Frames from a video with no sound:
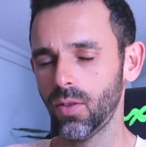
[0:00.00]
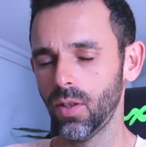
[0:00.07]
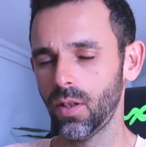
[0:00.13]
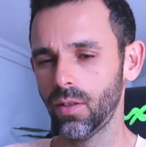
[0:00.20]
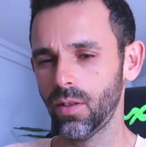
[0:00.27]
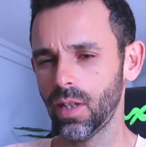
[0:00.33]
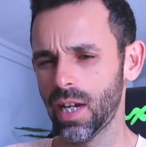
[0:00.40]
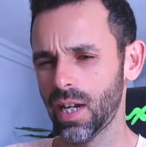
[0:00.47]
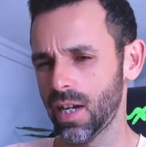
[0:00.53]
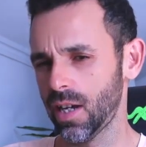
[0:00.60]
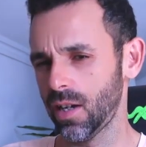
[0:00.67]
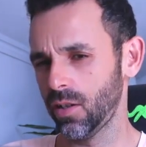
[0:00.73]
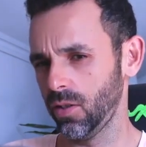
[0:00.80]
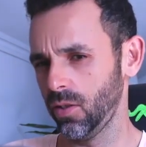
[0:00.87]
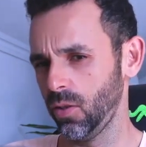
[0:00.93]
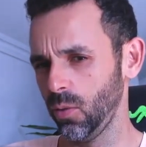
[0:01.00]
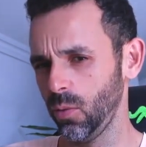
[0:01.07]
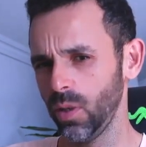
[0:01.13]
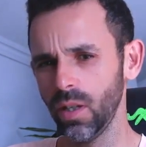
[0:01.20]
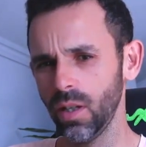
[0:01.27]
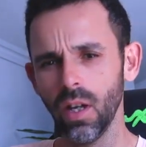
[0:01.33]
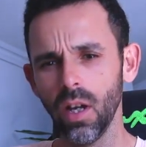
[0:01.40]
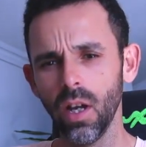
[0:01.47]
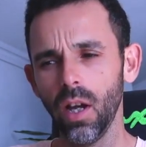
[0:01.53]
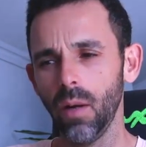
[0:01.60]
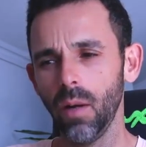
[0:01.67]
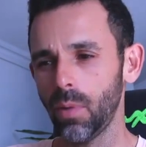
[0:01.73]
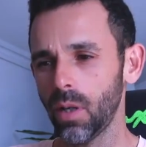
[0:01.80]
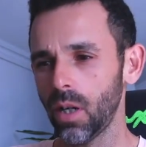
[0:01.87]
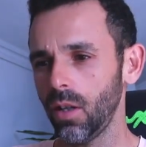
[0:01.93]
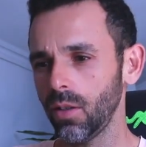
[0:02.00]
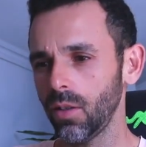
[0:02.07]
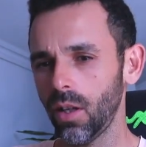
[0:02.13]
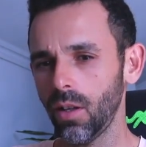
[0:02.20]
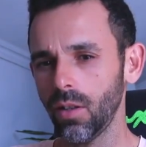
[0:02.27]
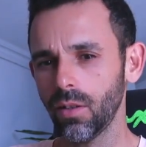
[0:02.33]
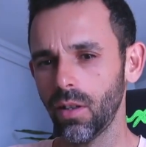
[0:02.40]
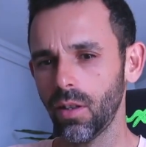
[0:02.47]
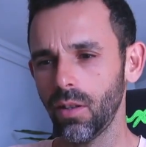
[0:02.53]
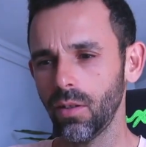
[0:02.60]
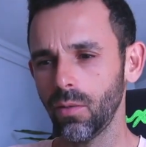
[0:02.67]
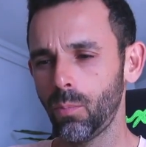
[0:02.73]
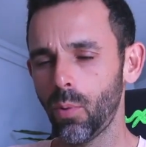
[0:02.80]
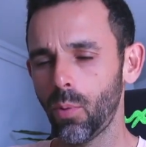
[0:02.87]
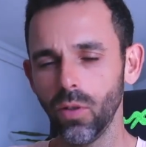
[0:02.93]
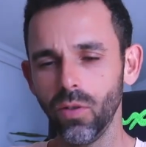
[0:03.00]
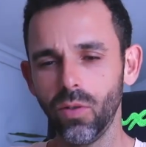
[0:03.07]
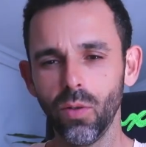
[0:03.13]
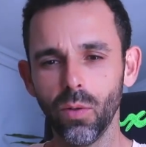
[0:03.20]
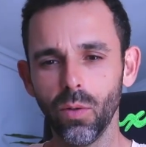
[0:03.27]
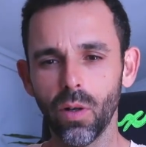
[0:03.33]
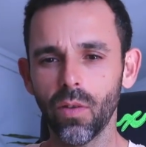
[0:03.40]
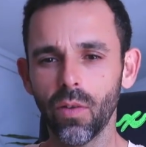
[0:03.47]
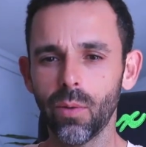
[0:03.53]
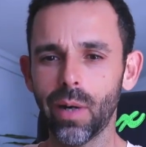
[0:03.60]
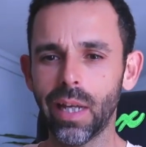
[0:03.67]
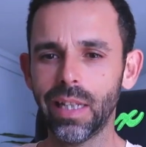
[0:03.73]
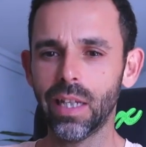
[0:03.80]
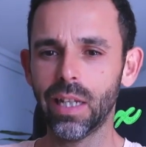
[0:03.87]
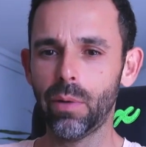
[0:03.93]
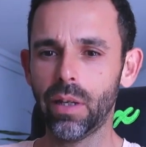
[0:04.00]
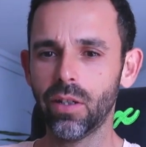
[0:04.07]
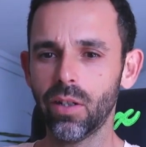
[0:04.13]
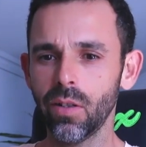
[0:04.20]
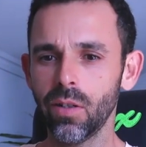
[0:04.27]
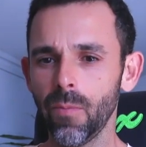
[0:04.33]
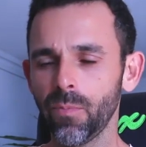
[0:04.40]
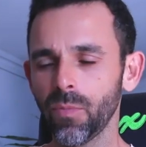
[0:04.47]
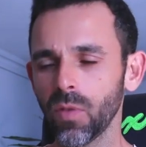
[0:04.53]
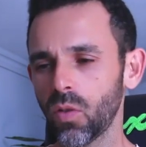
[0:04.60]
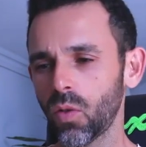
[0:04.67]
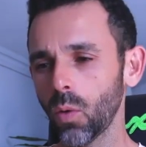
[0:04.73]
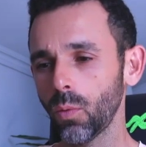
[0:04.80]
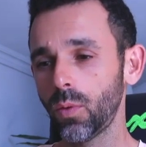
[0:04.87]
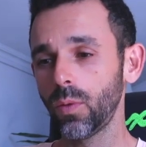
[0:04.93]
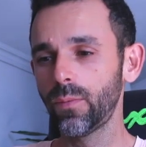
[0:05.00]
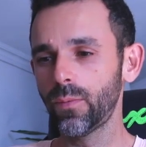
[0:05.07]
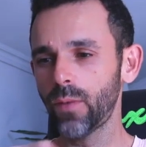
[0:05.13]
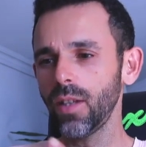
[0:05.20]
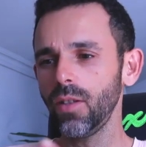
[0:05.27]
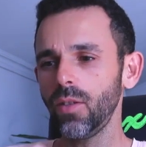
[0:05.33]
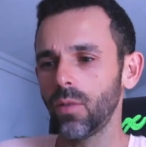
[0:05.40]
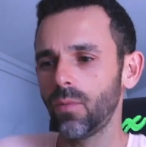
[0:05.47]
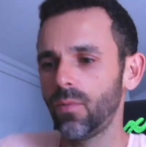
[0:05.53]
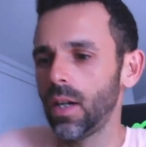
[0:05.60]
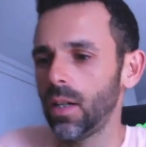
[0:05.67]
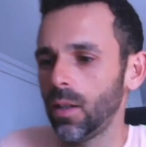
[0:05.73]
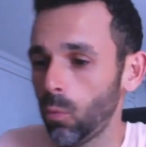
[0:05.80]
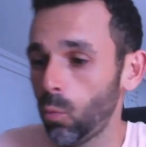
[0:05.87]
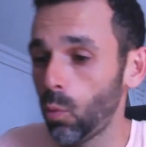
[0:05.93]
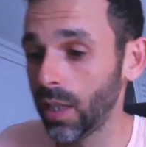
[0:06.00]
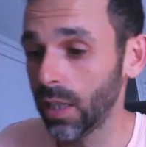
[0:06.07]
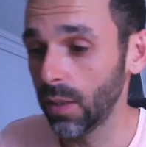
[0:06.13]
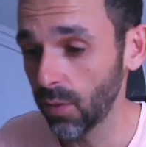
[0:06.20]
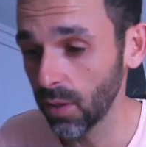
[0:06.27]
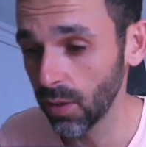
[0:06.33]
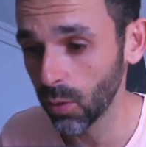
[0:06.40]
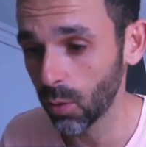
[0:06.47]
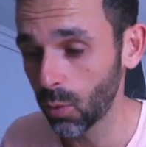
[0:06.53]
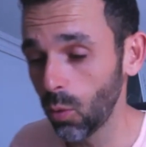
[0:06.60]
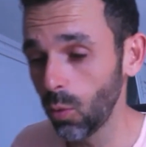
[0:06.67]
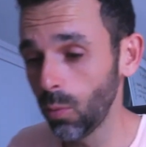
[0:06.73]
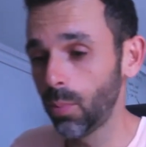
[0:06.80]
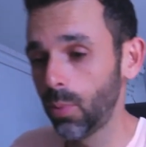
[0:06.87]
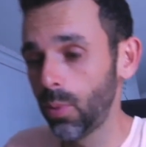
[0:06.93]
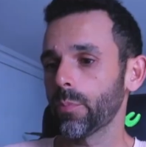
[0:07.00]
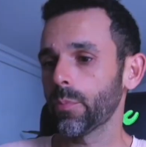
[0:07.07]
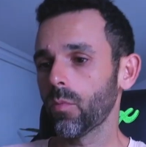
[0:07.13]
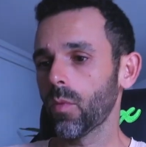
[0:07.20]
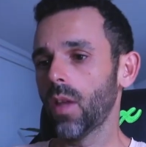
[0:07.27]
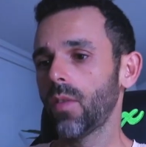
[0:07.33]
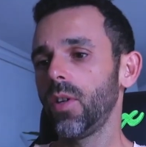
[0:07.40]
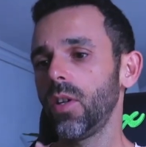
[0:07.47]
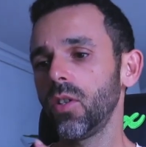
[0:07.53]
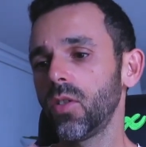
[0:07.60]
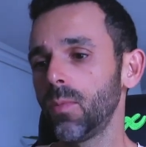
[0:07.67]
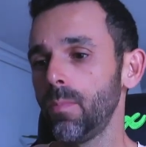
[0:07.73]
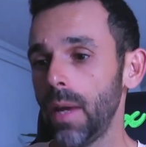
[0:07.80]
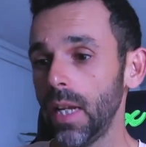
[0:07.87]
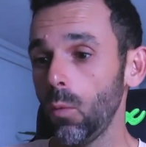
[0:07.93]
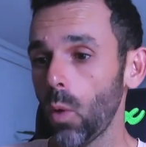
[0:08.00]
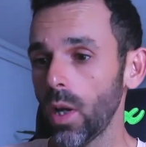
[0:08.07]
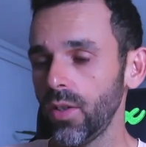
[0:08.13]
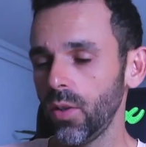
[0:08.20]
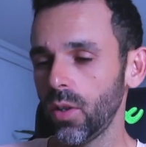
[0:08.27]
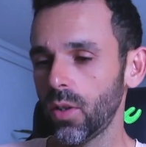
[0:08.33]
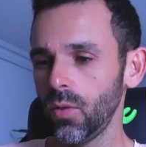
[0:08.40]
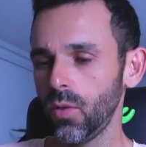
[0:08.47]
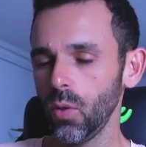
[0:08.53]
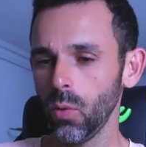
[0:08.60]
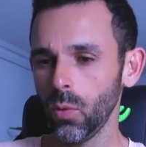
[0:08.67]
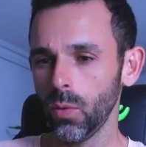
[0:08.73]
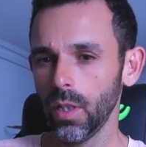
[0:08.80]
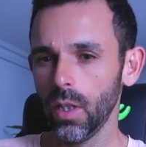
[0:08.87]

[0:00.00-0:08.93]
on how to do it, but I'll point you on the right direction. So to find a relevant group, there's many ways you can do.